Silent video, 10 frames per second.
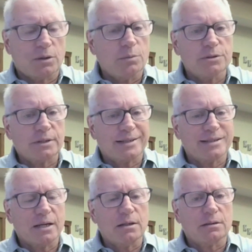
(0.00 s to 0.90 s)
almost
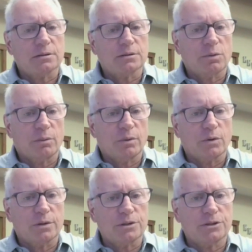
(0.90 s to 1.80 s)
identical to what we
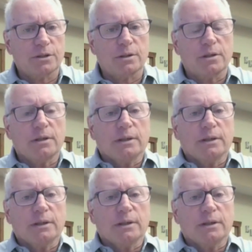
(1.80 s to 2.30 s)
were this year,